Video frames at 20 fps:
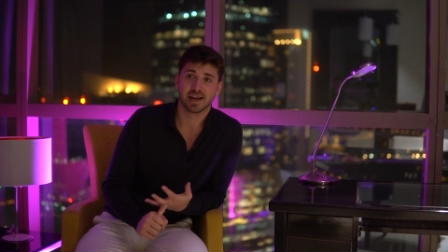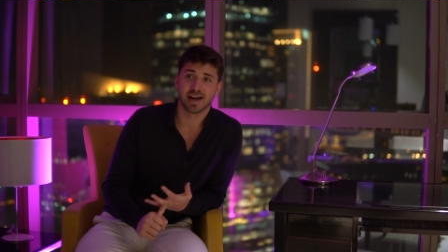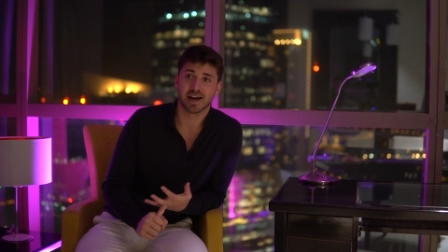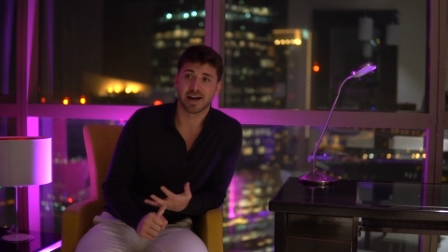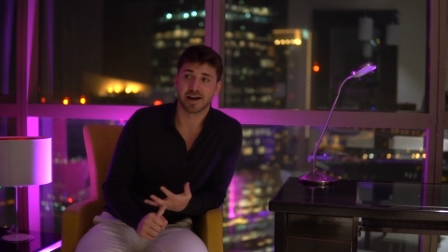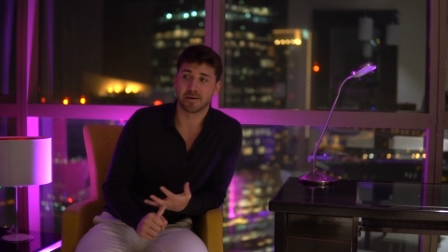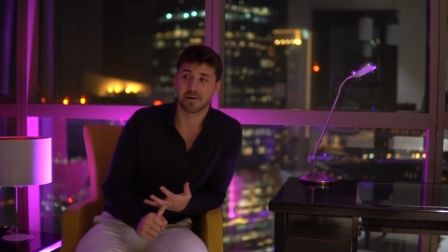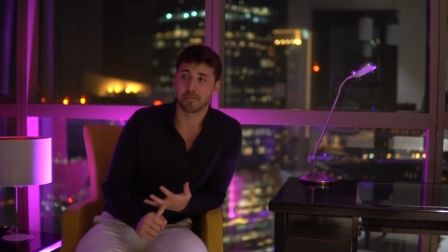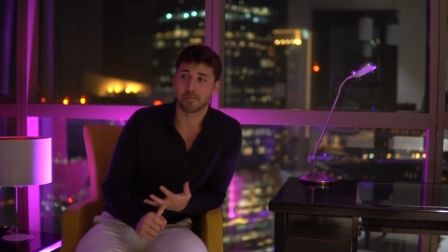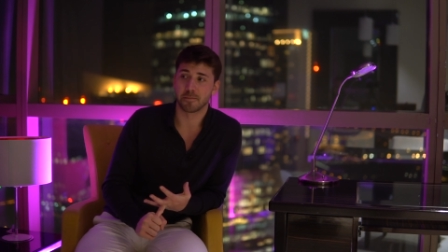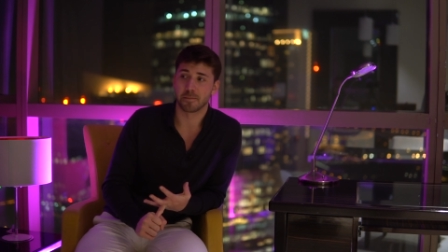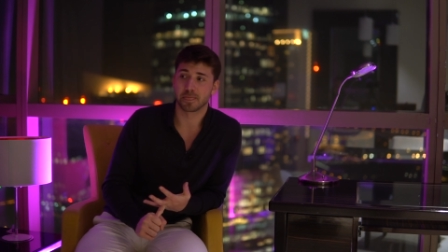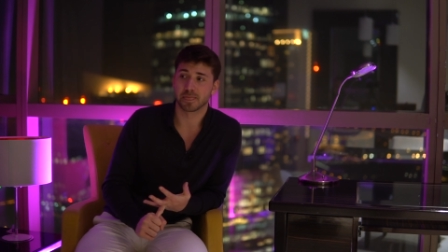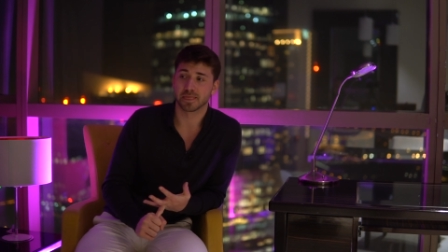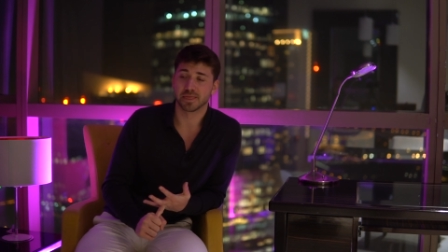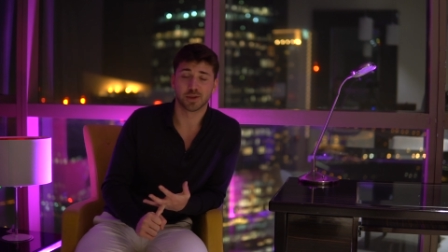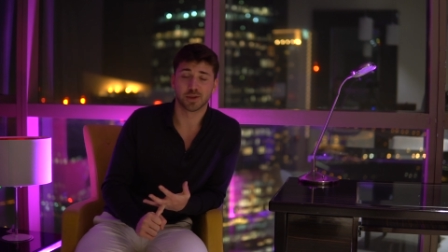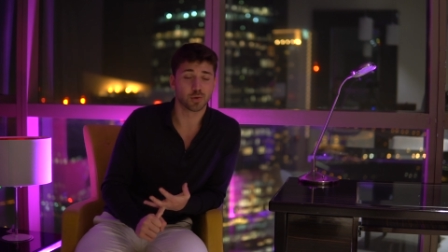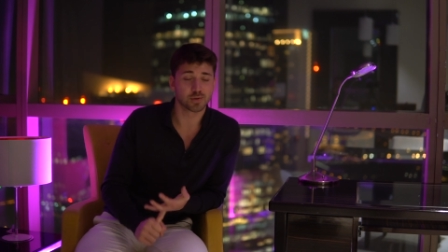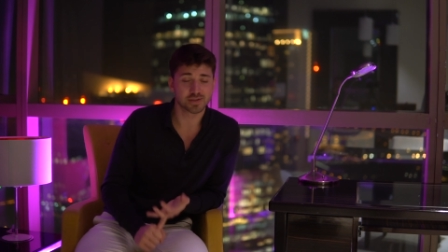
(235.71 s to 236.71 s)
um,
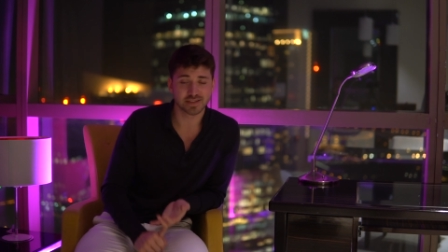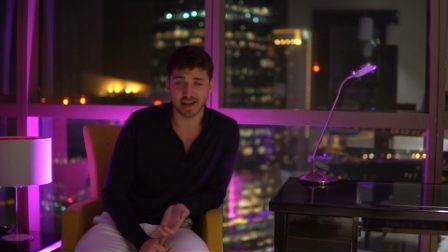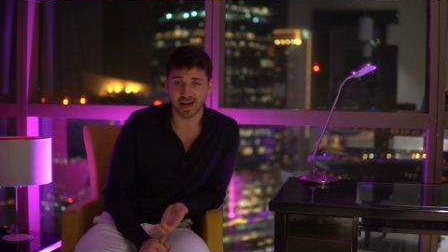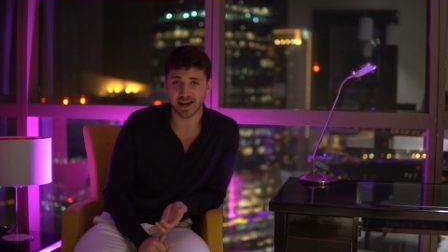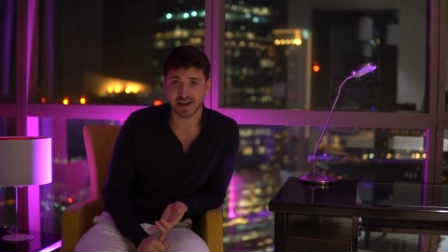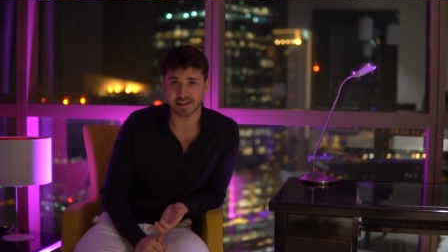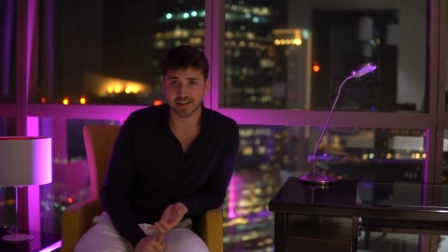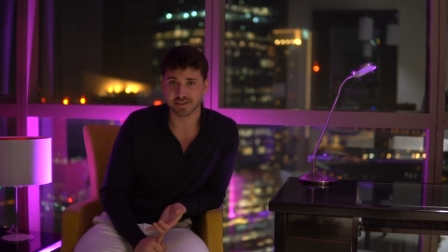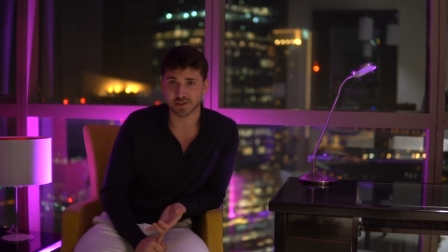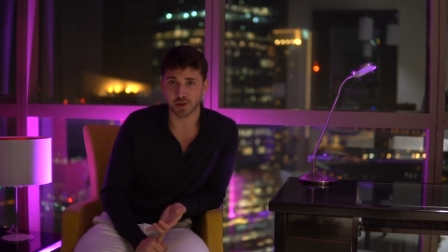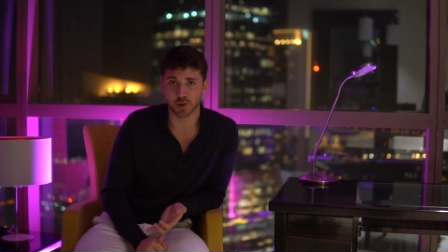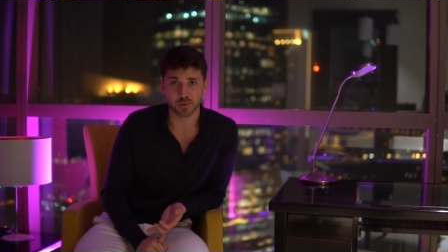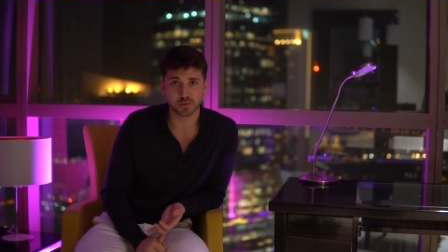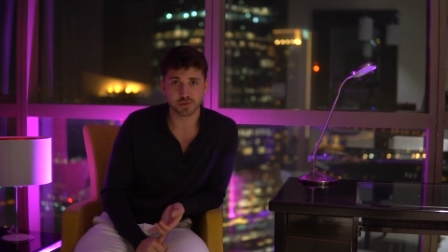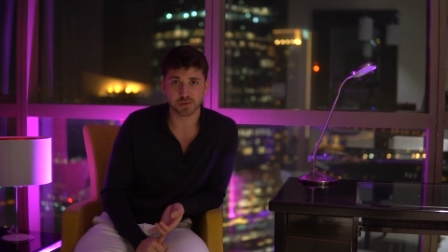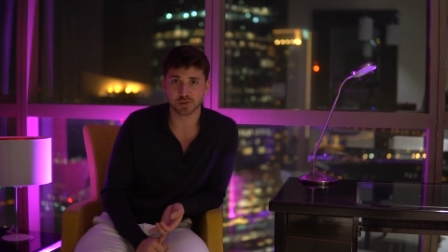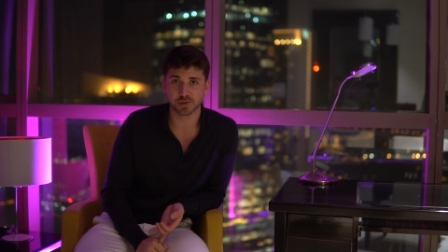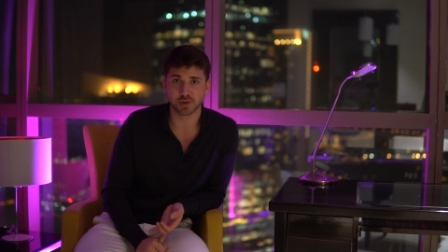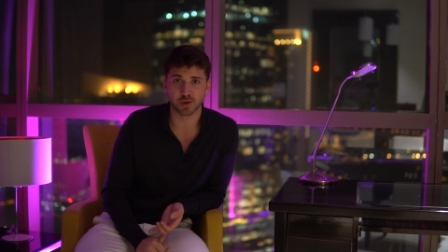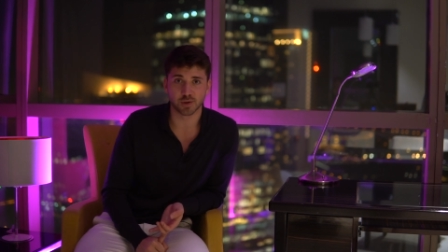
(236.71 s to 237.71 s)
those guys
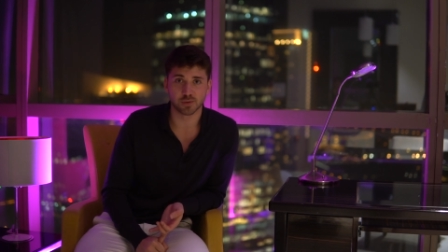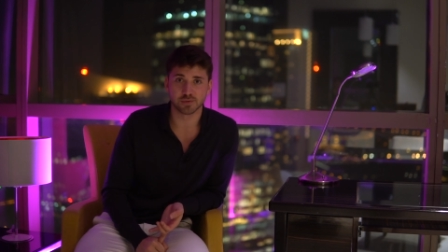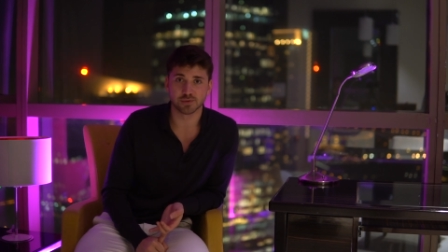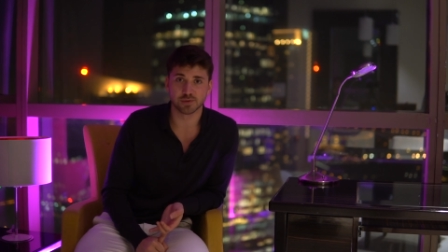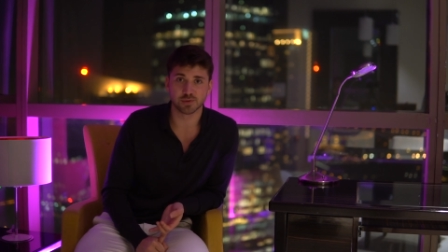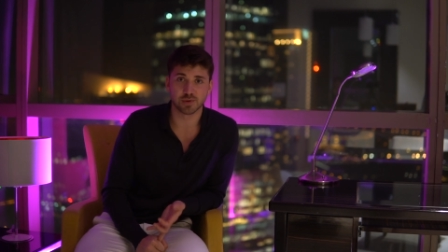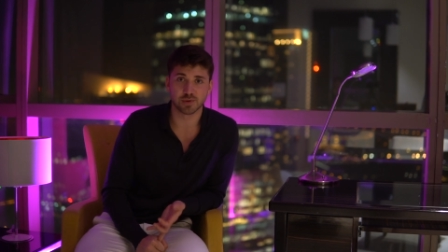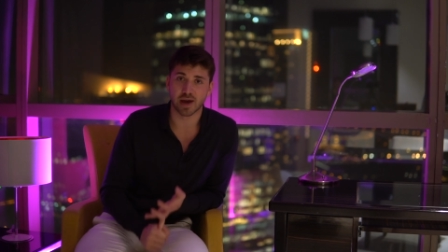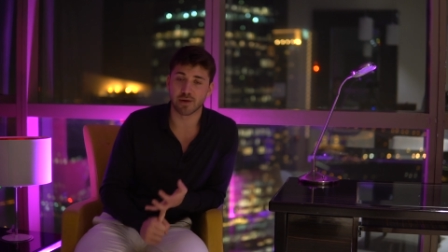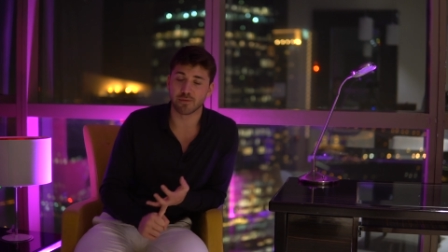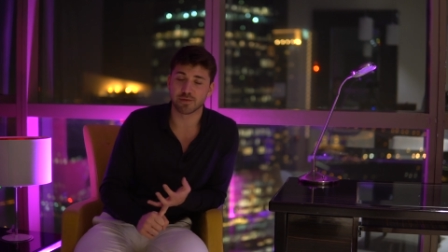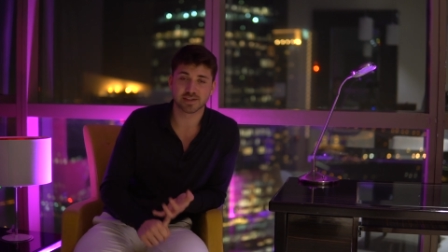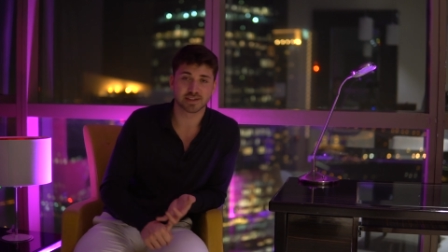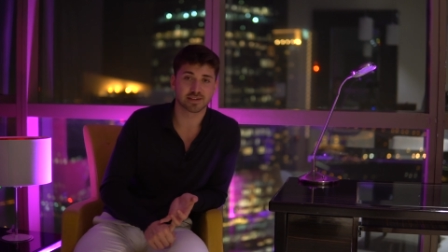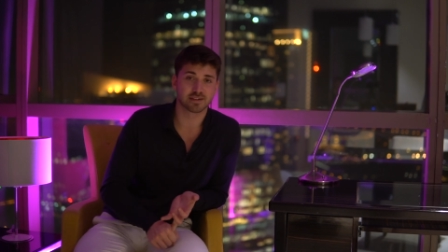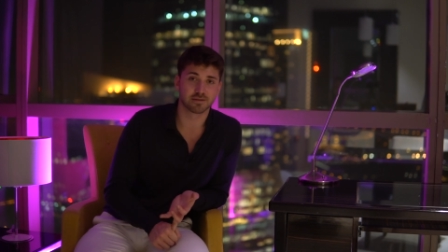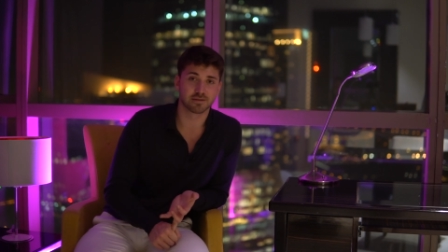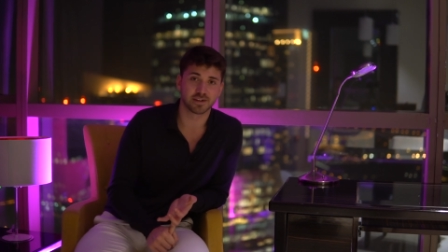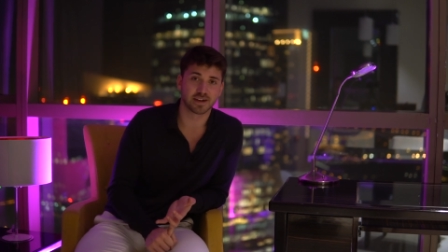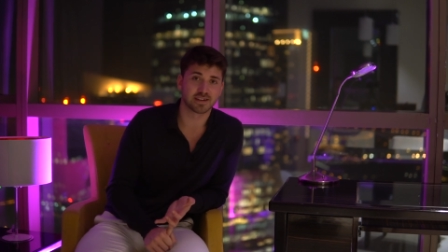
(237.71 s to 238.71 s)
also don't do every
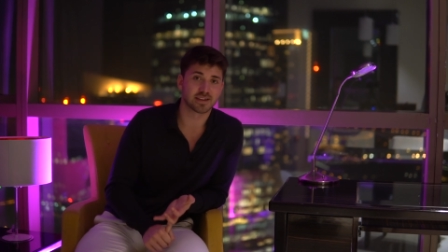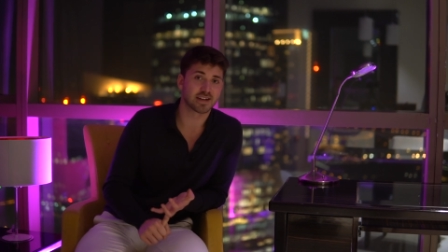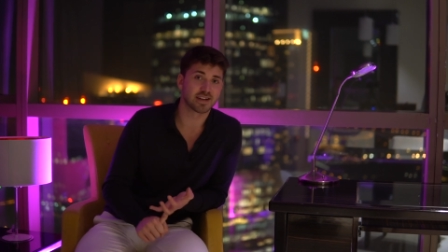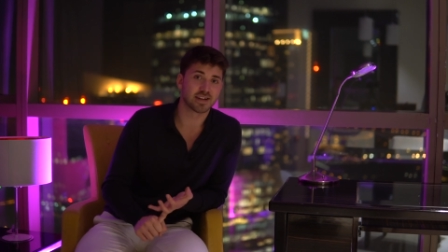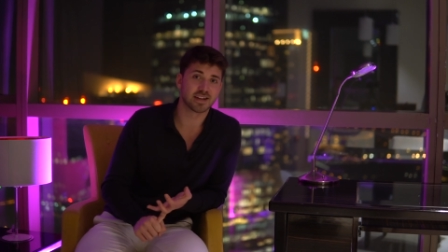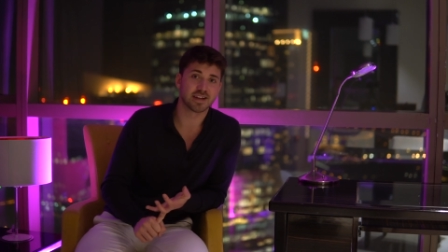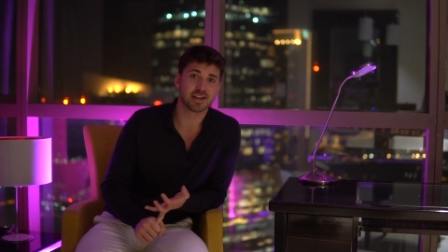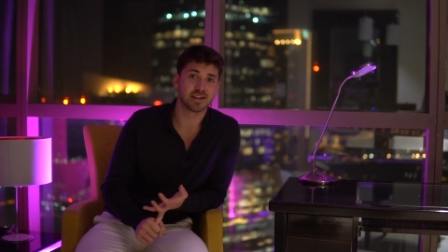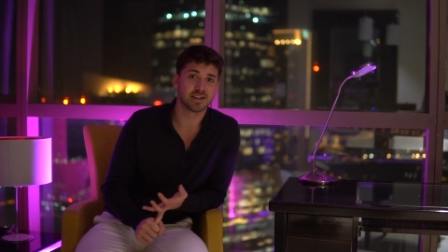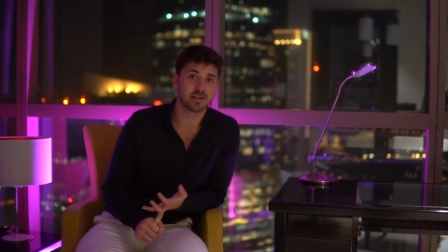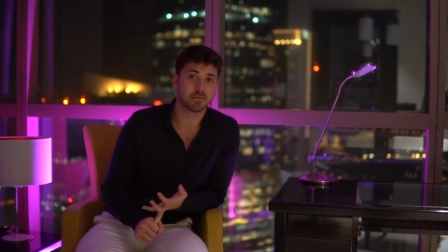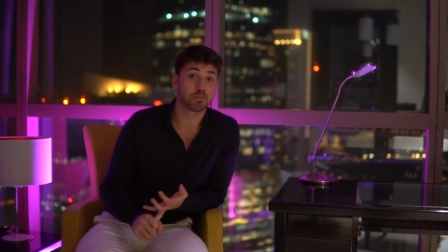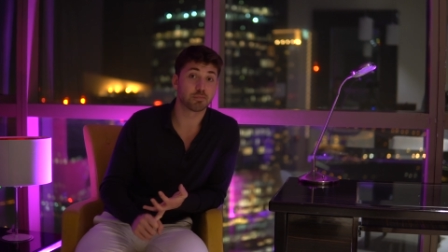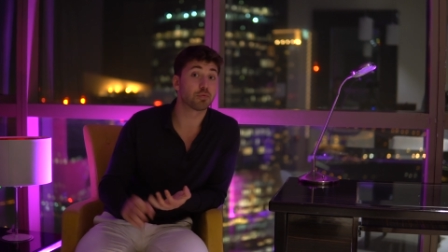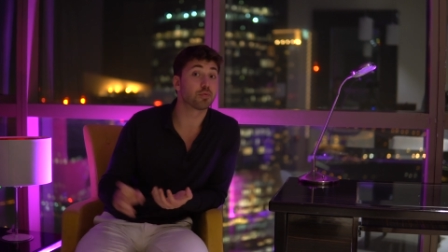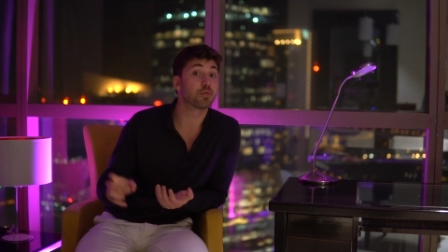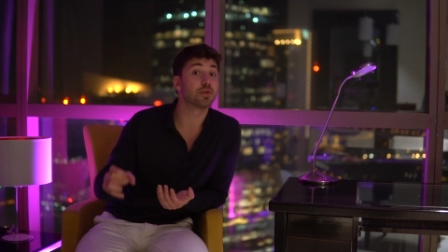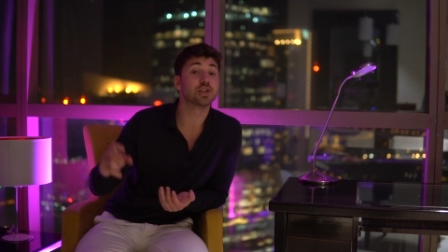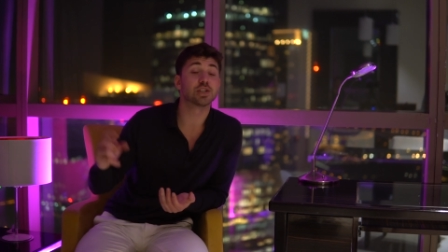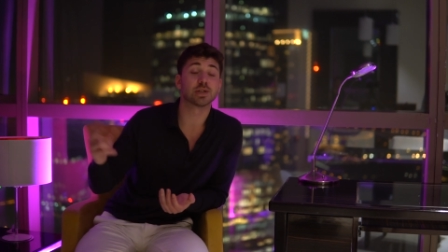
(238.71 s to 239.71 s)
single thing that they
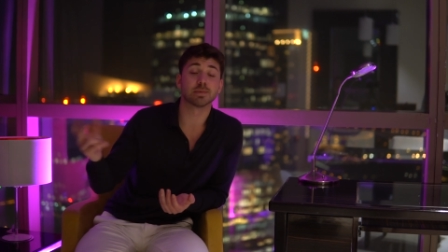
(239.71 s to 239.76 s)
preach